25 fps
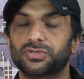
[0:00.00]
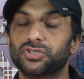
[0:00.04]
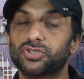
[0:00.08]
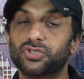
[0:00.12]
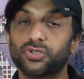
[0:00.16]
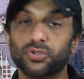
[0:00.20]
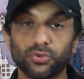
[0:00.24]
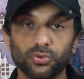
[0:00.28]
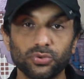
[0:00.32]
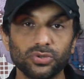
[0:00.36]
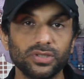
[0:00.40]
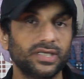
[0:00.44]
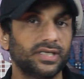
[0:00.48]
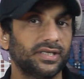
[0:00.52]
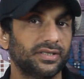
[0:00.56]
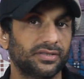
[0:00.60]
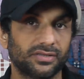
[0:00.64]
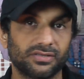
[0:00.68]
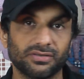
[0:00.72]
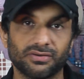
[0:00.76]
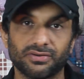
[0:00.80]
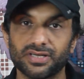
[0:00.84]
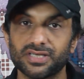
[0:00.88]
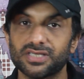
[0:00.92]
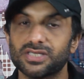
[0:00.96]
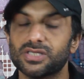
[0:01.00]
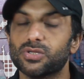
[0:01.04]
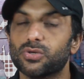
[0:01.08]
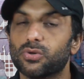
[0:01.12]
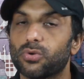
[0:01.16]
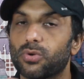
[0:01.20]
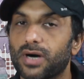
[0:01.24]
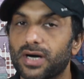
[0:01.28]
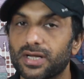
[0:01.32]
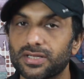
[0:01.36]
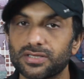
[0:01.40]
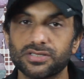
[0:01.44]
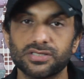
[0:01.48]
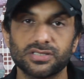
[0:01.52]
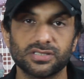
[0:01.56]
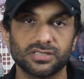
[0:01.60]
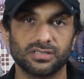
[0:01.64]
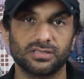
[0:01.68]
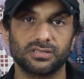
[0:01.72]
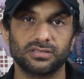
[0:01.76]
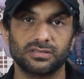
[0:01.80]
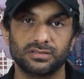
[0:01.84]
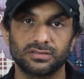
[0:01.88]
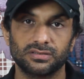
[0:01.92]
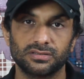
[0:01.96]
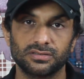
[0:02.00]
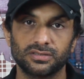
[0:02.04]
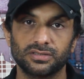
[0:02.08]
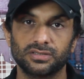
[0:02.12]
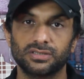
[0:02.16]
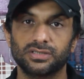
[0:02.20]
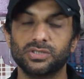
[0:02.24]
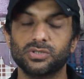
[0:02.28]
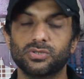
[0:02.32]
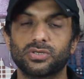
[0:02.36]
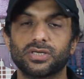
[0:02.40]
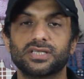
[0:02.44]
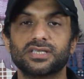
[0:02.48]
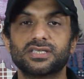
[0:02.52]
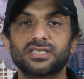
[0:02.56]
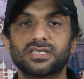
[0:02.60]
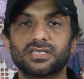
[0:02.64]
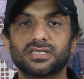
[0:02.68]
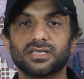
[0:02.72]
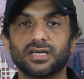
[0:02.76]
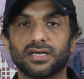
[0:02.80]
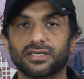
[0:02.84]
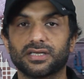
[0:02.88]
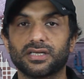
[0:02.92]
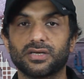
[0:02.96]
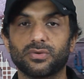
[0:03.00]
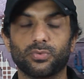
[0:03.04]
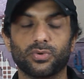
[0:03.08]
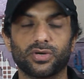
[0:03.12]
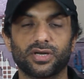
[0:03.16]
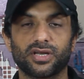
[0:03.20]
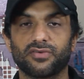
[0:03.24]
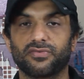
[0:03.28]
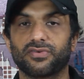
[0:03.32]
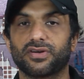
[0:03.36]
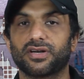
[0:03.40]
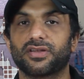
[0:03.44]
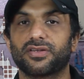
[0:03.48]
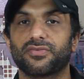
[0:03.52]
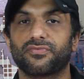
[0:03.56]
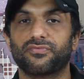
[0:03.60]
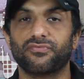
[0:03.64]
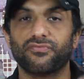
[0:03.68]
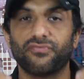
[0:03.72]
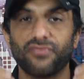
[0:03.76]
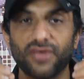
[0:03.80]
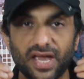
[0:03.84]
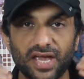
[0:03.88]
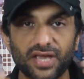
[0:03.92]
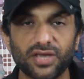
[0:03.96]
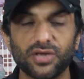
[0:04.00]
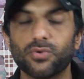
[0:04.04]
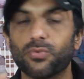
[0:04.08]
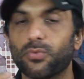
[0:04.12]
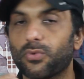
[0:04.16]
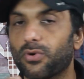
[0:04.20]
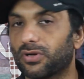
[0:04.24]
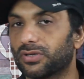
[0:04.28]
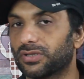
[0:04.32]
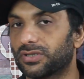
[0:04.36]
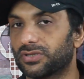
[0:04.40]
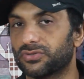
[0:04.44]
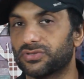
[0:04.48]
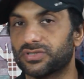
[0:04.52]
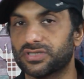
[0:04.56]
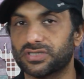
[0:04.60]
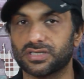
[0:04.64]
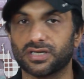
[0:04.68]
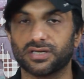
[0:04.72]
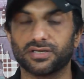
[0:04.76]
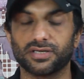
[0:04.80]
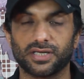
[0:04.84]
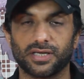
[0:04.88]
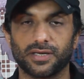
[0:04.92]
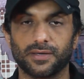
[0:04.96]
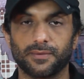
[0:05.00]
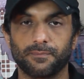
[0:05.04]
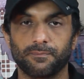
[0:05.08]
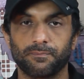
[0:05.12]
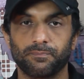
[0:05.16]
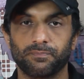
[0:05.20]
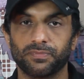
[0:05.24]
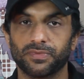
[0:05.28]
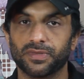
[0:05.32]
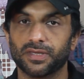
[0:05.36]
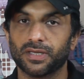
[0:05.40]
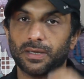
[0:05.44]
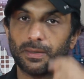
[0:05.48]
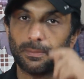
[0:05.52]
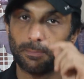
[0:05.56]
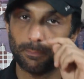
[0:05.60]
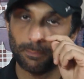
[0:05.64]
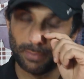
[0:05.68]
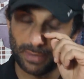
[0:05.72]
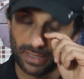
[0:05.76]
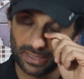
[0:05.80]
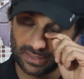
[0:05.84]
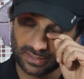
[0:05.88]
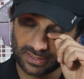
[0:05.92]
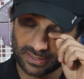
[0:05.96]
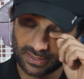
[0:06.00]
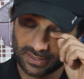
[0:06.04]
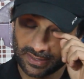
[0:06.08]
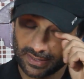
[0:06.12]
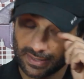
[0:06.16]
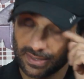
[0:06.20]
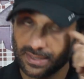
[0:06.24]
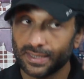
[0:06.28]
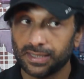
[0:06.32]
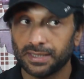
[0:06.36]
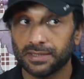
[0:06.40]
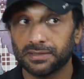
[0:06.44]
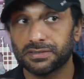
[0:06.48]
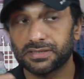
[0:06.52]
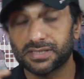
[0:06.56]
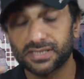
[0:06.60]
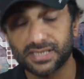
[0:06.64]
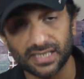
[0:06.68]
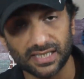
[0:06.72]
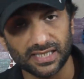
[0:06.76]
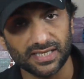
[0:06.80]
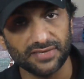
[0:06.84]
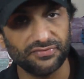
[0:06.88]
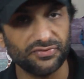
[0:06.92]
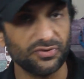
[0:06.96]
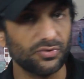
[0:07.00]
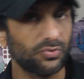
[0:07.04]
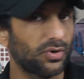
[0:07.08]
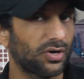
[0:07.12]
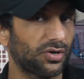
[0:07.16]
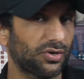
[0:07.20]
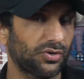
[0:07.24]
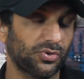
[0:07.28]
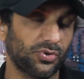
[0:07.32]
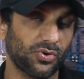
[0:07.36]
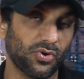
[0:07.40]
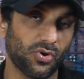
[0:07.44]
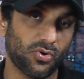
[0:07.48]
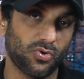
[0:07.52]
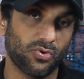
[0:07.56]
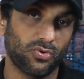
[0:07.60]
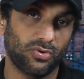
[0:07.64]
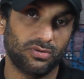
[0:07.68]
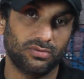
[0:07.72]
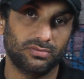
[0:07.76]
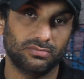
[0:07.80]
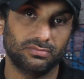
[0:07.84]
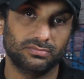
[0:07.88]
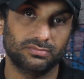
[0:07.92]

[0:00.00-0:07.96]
Truly, there is no answer. You can study whatever way you want to study. But still, if you want to know,